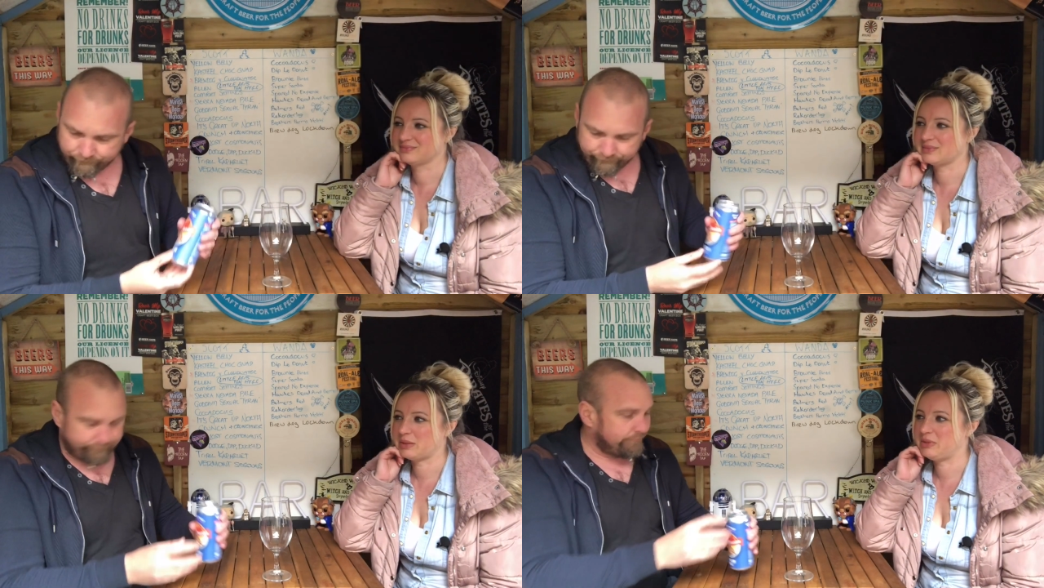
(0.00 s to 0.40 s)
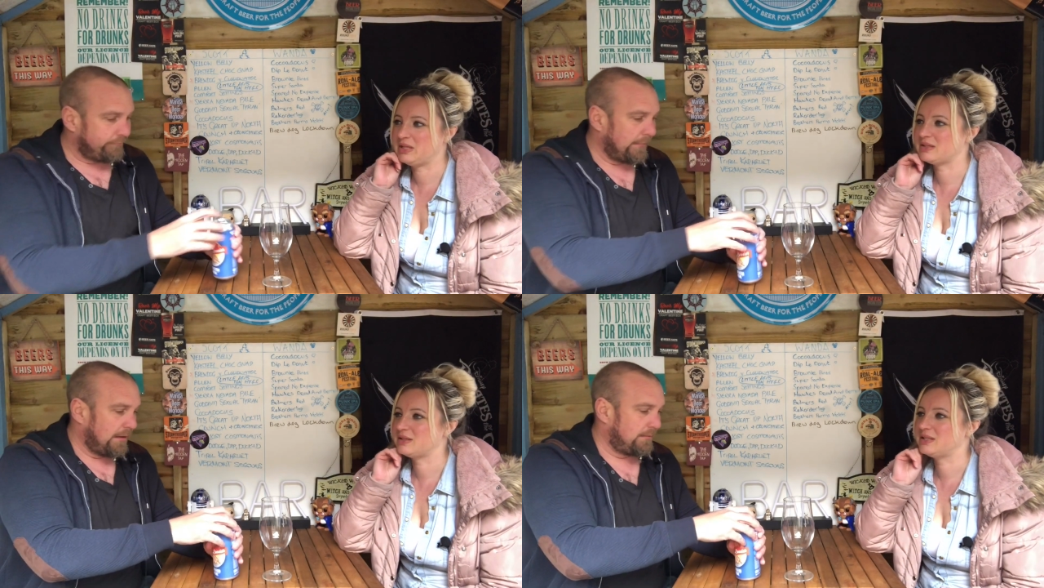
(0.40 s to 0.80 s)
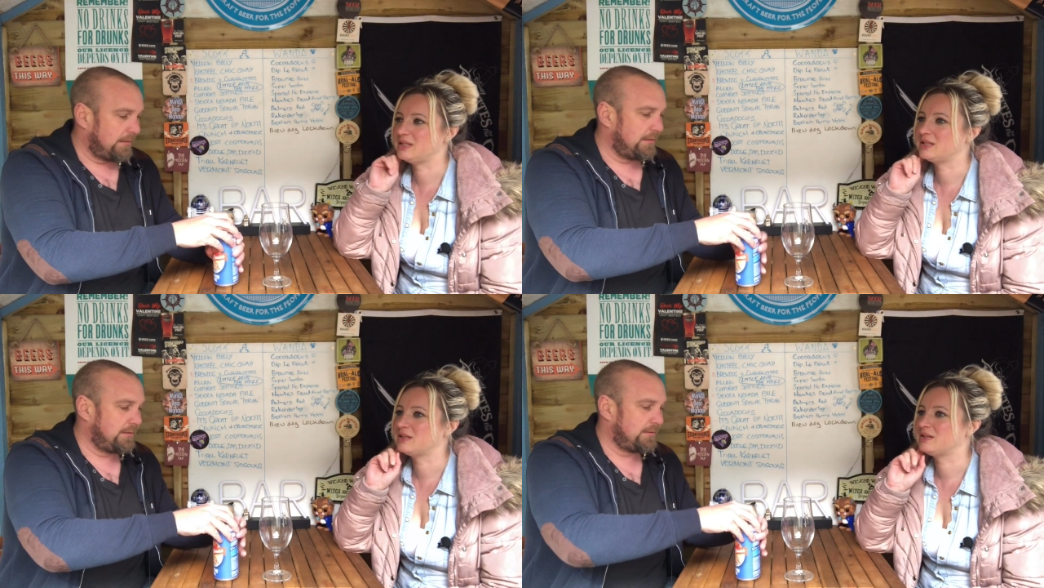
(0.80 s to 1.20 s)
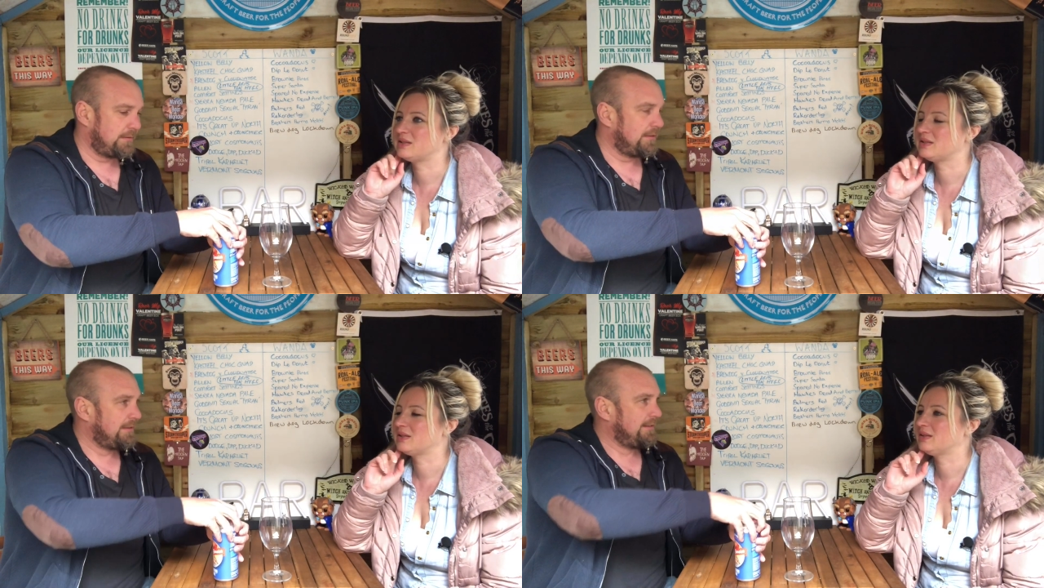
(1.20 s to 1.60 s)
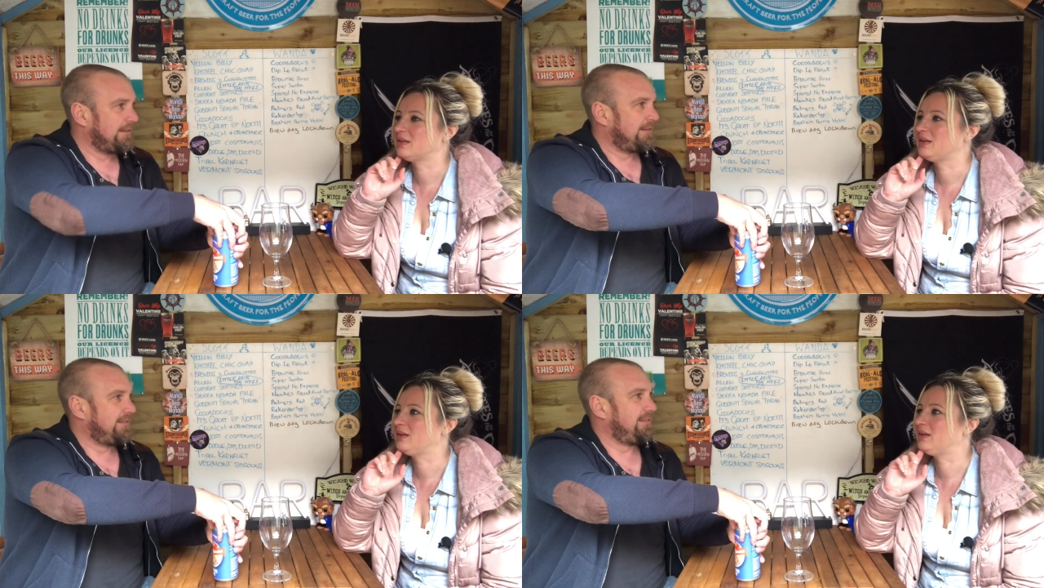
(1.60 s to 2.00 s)
Speaker 1: I'm excited because
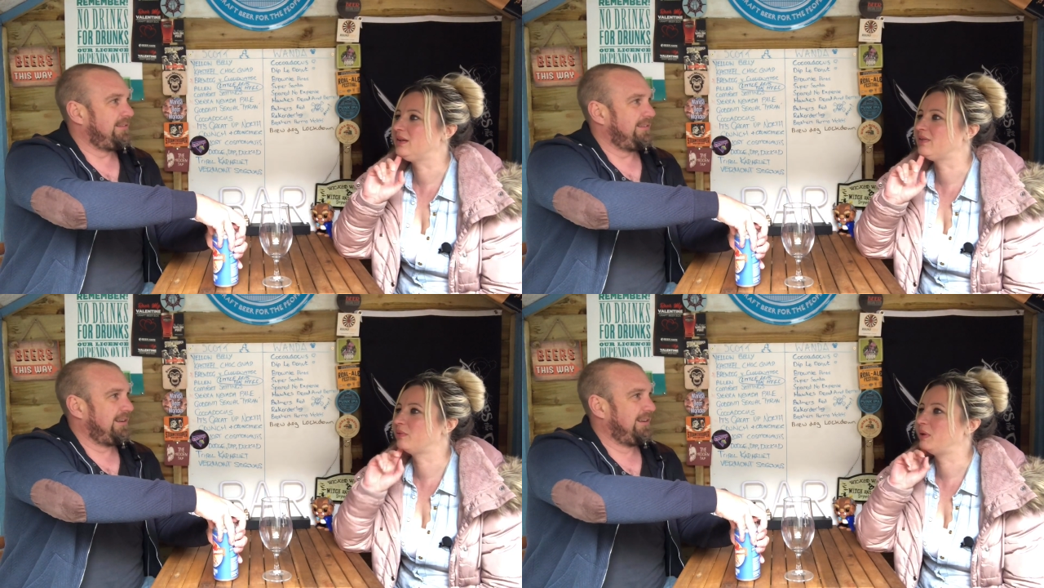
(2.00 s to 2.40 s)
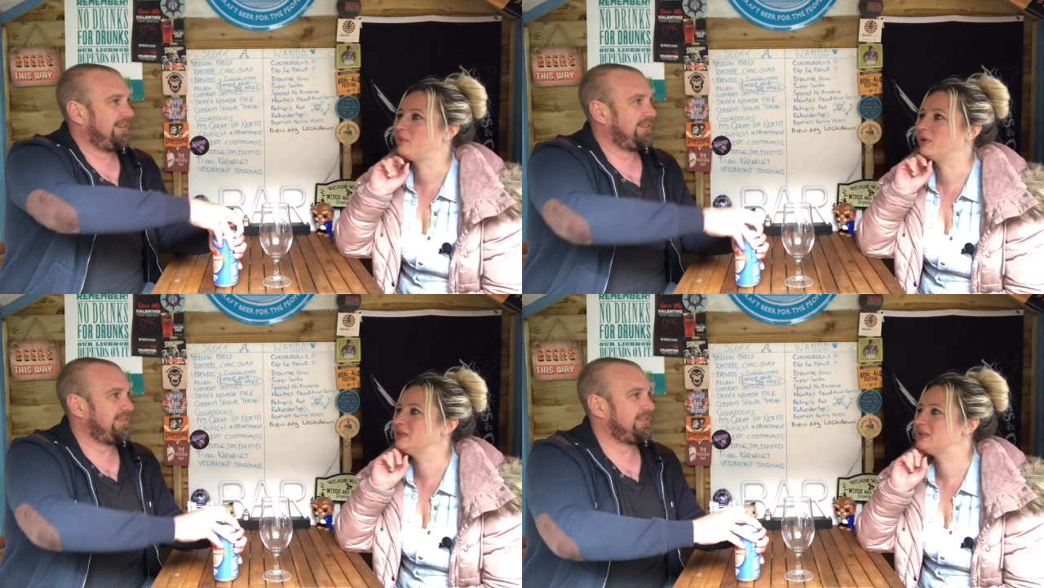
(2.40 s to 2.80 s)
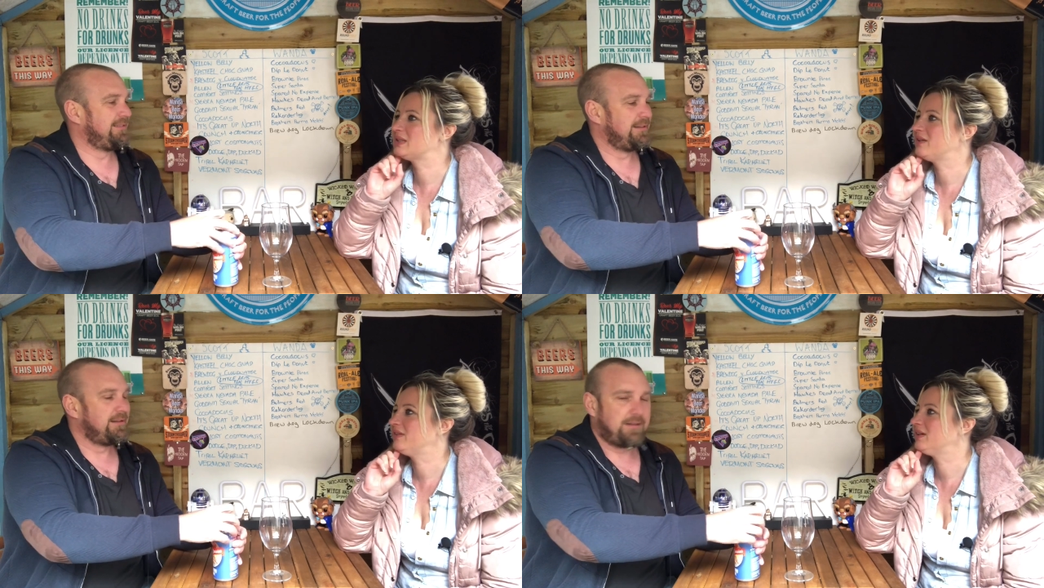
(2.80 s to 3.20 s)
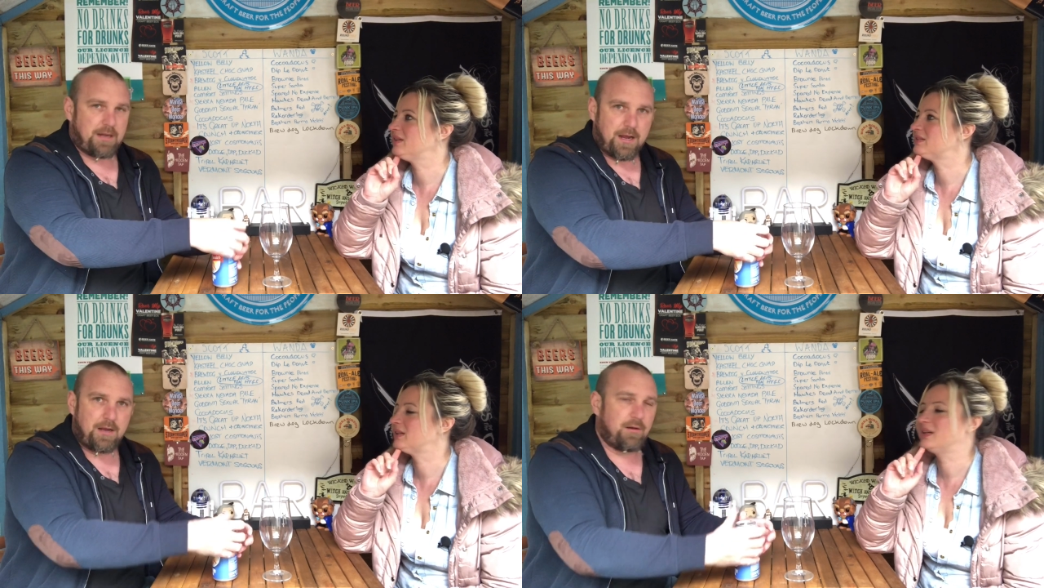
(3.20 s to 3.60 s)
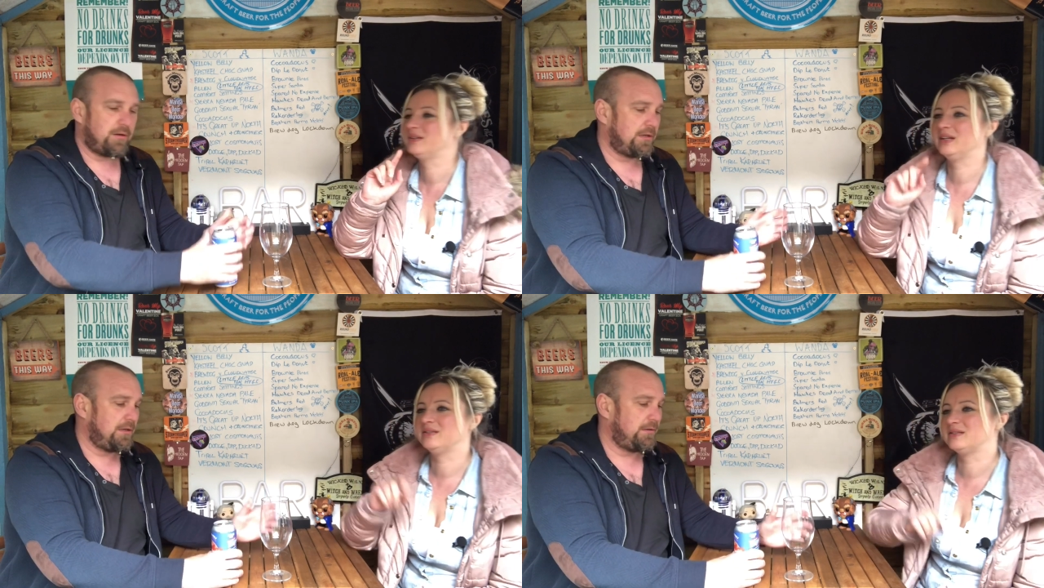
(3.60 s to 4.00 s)
I like the sweet ones so nice. Yeah, so
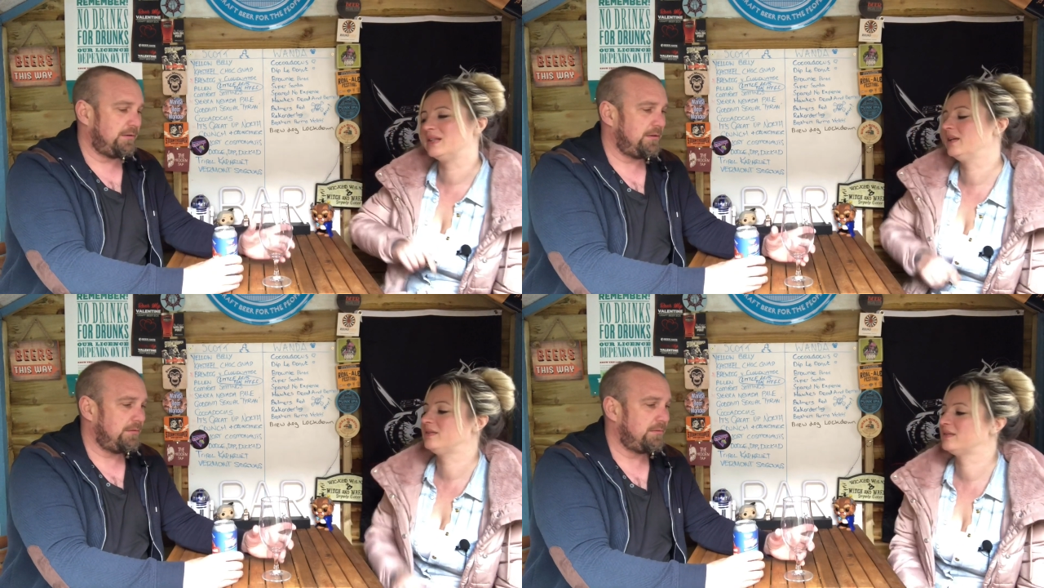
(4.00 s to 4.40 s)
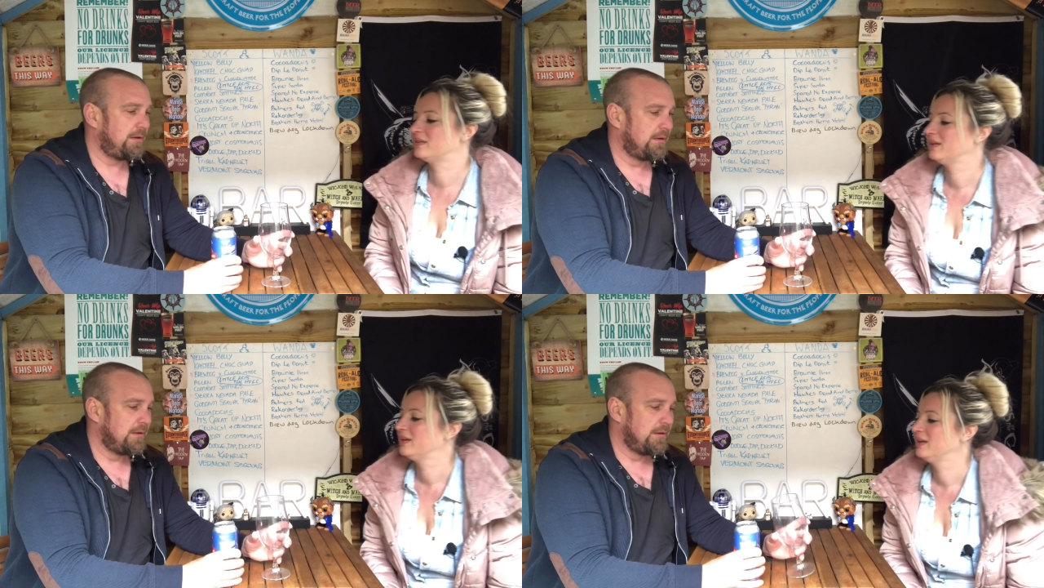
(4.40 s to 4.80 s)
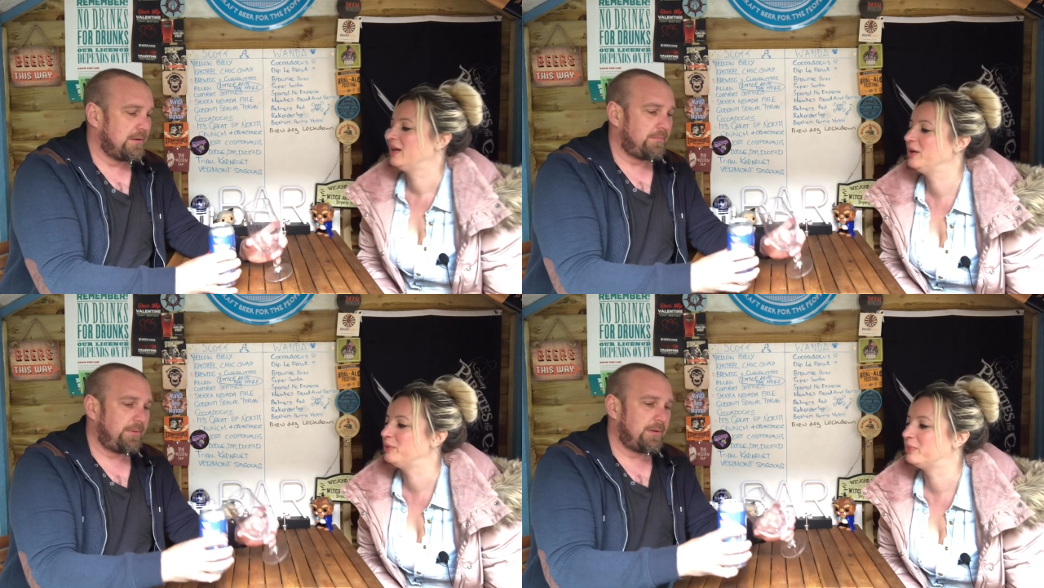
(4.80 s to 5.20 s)
let's, let's hope.